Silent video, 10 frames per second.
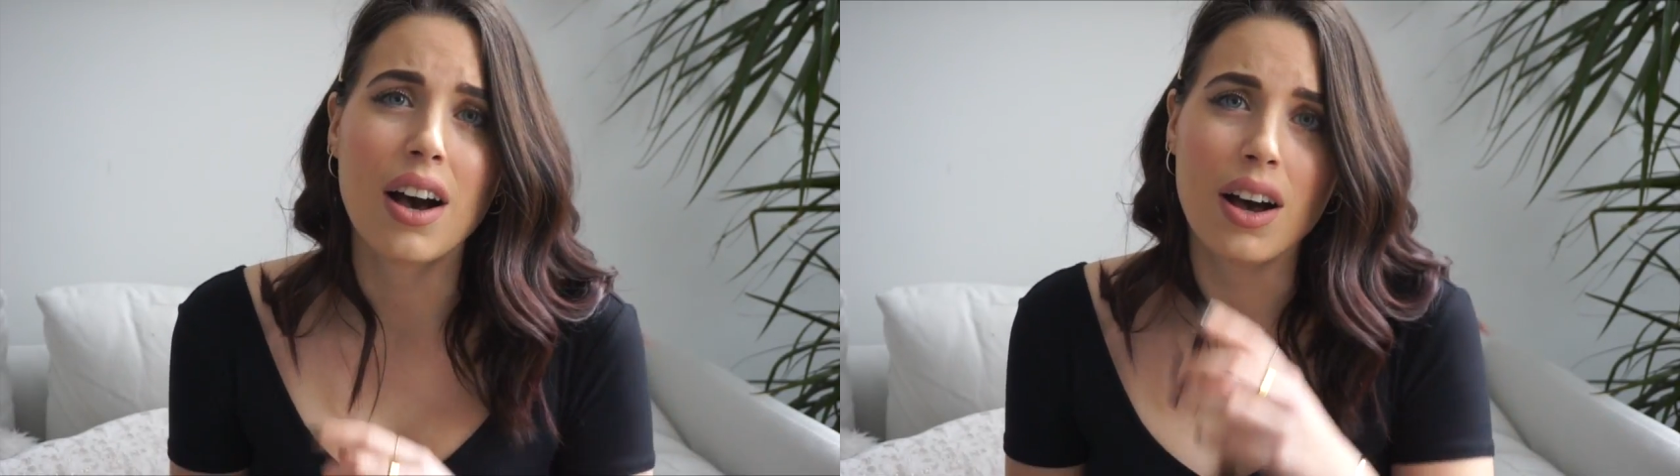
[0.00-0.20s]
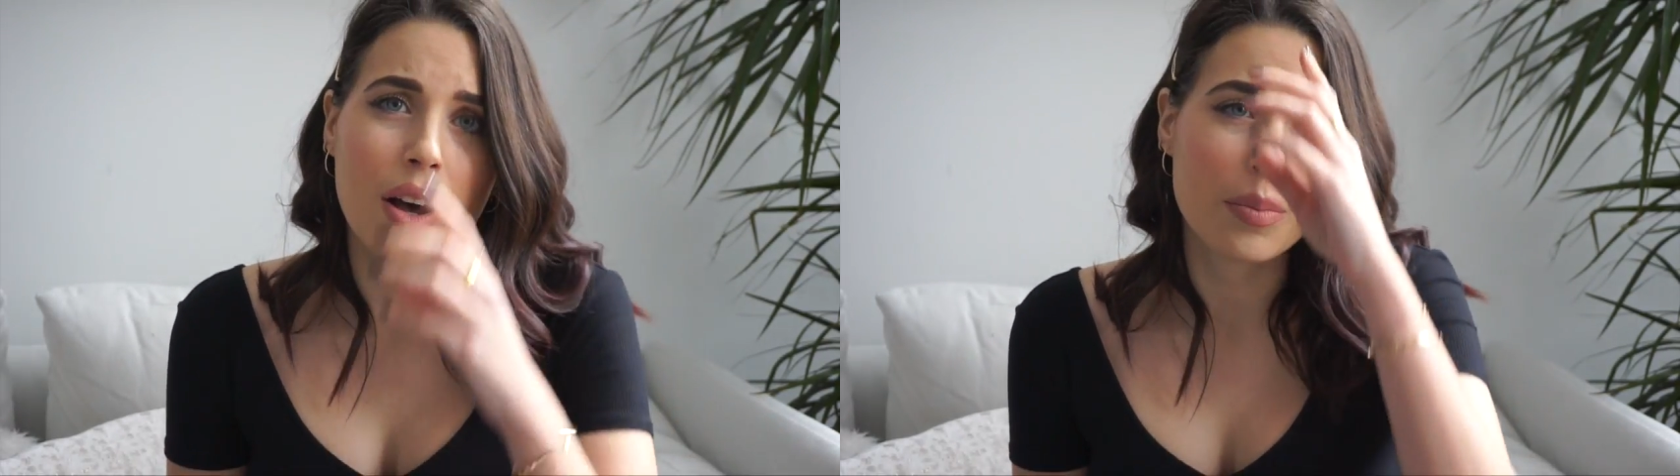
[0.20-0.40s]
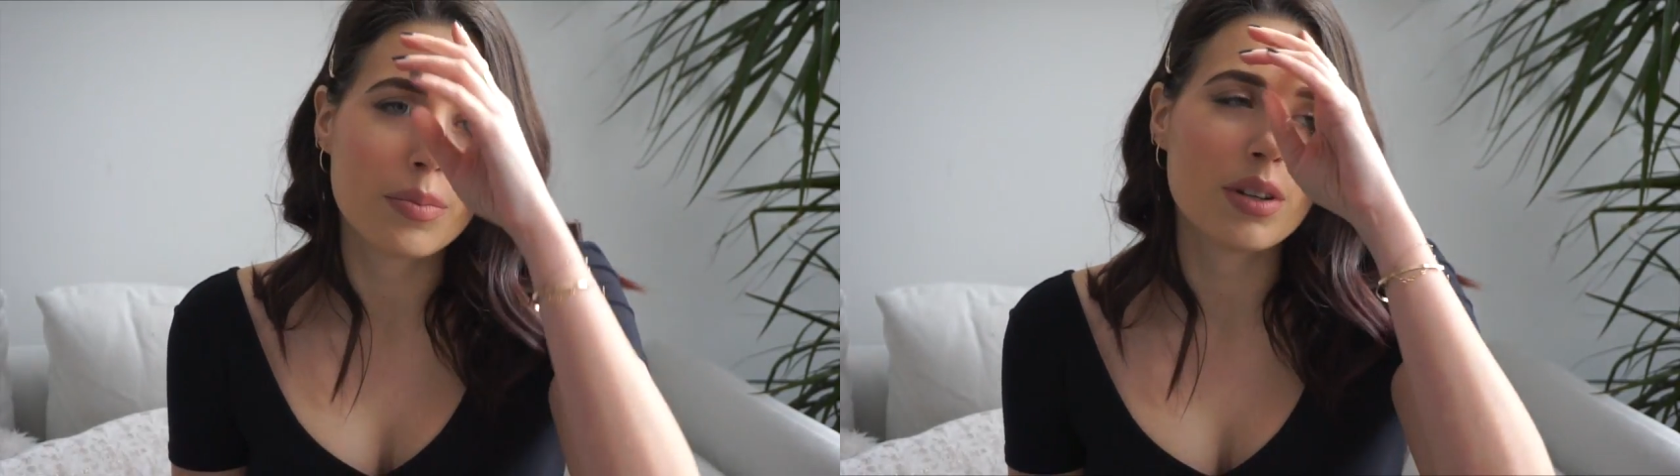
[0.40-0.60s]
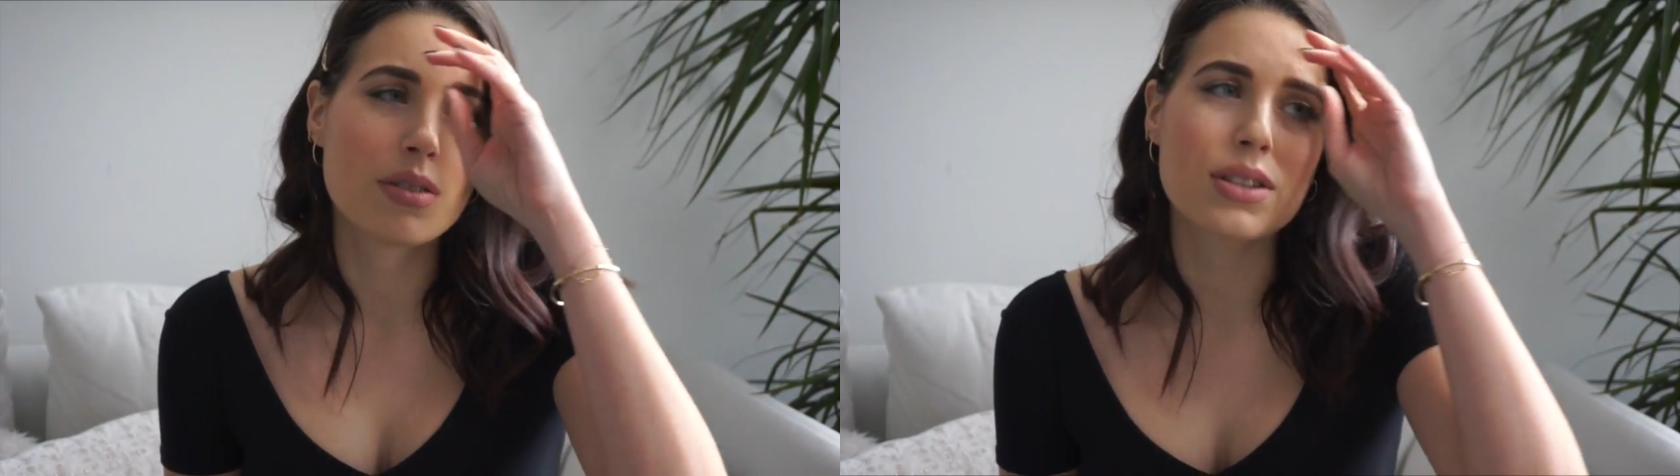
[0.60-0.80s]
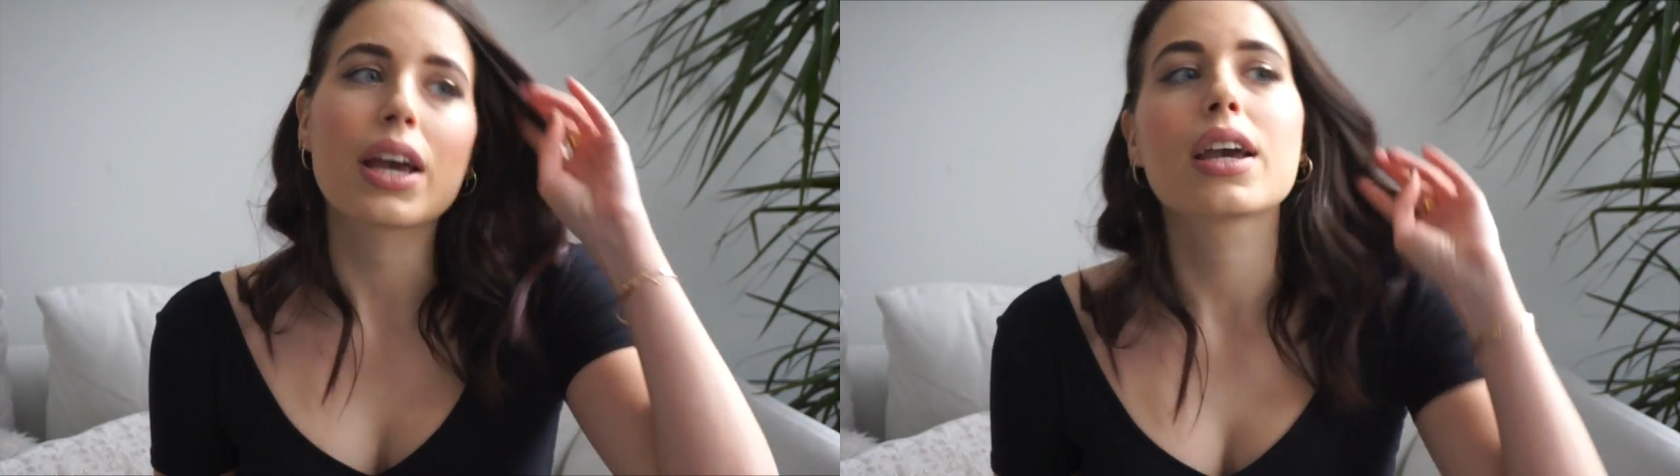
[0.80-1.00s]

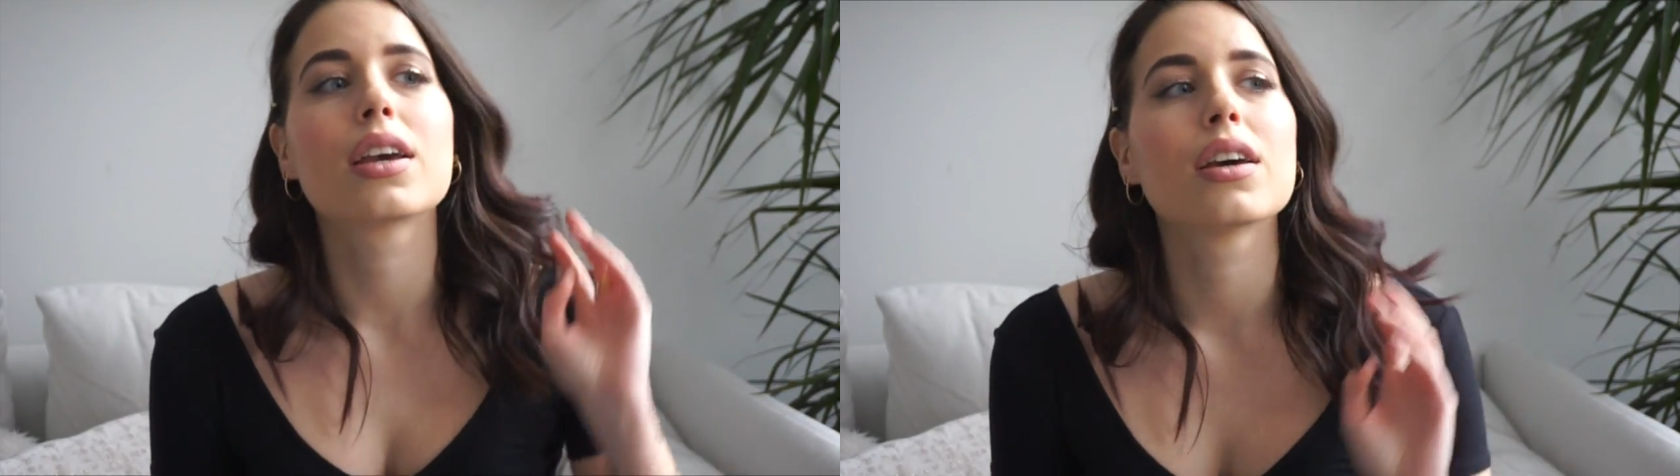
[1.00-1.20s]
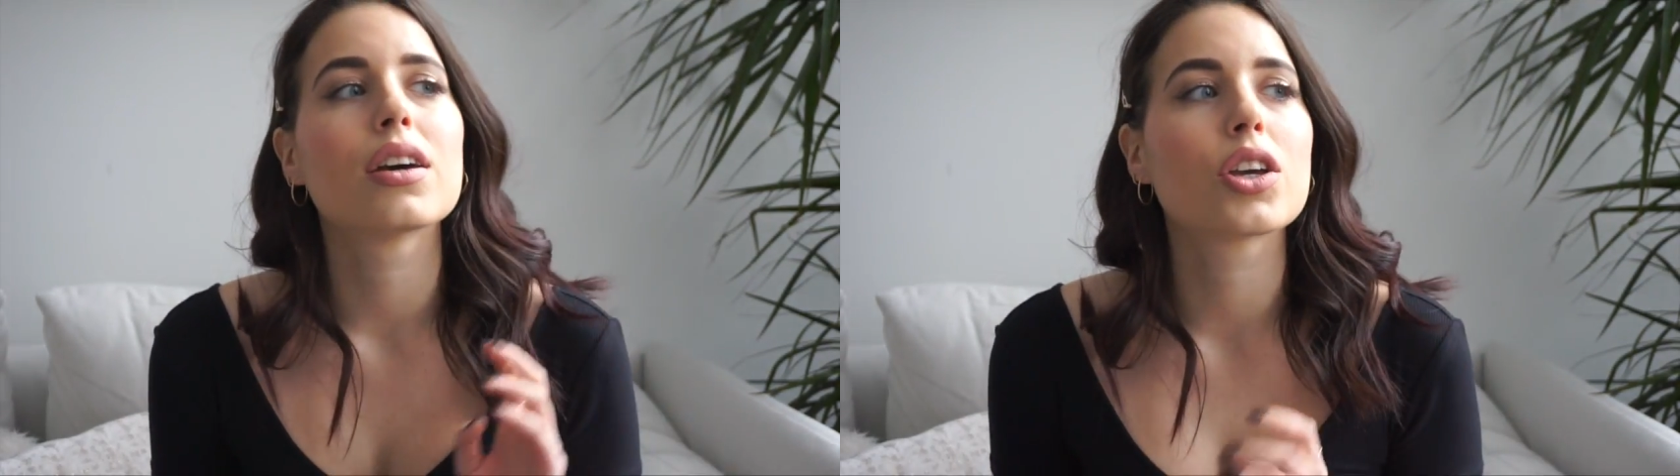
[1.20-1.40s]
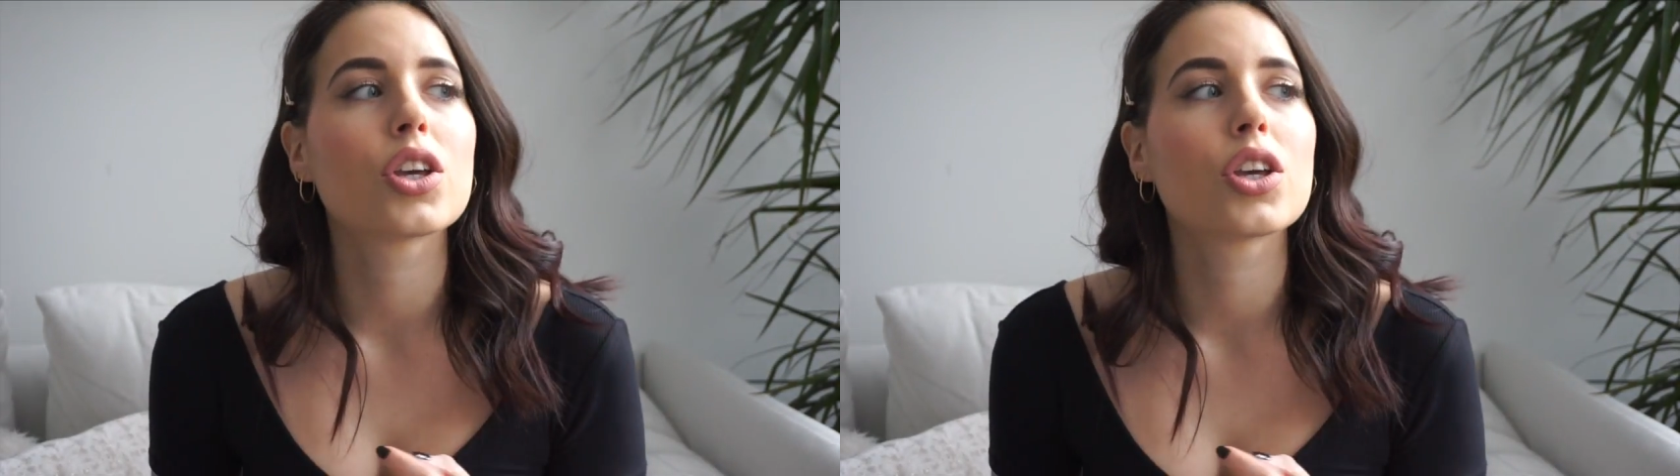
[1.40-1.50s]
There's like